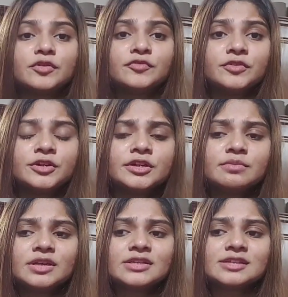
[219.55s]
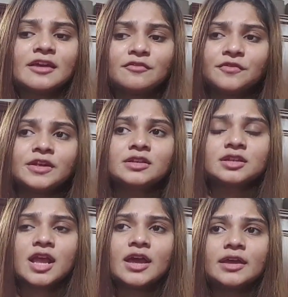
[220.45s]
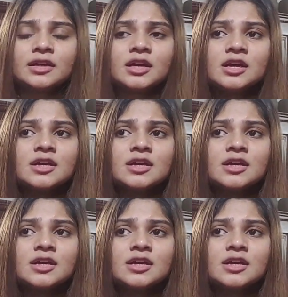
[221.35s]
preferred because I felt like